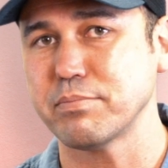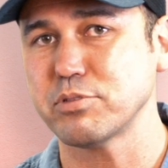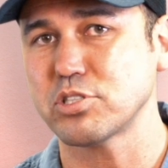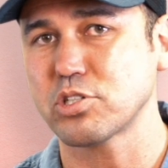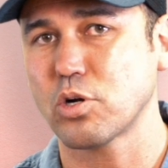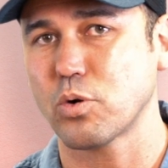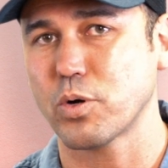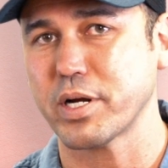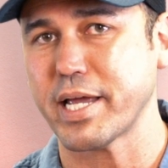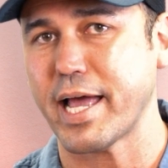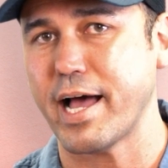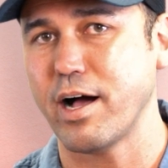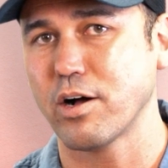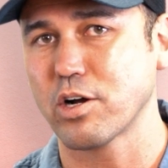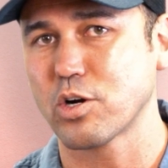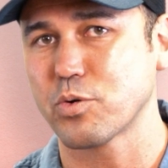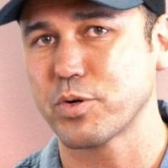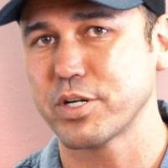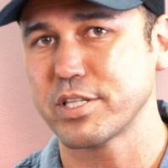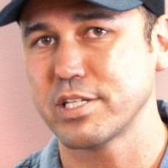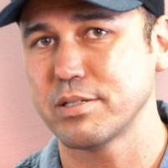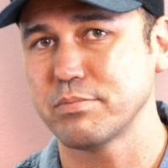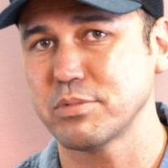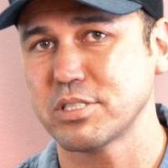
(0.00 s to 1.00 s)
scoring
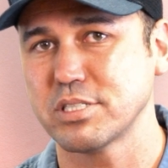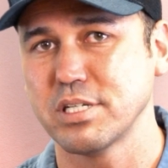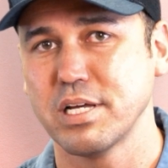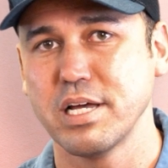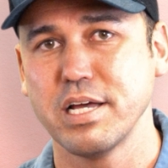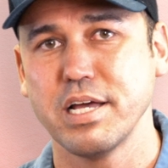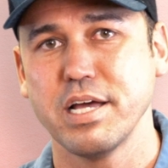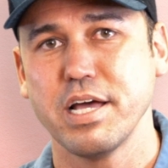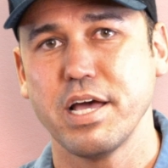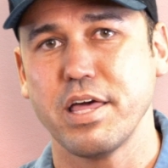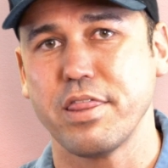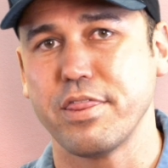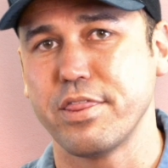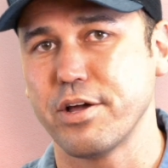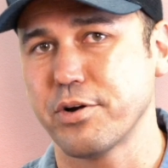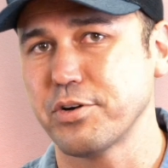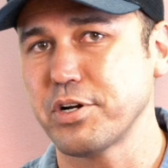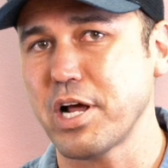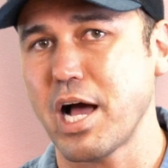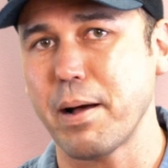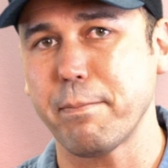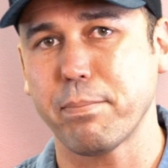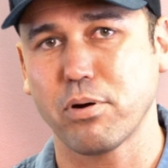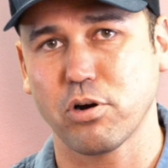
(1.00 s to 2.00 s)
algorithms, they're
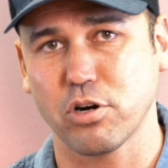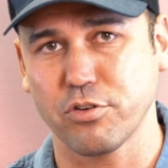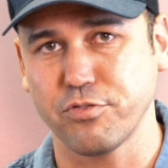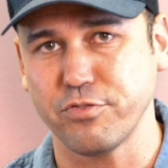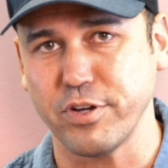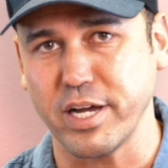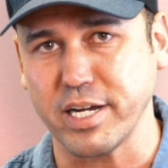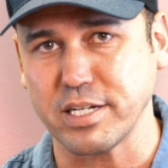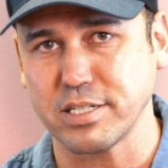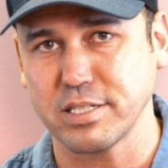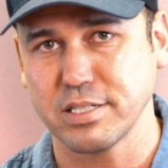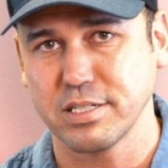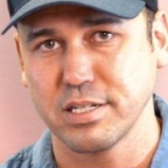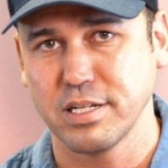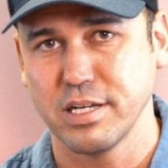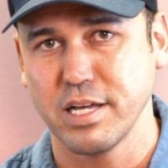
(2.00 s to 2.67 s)
not perfect.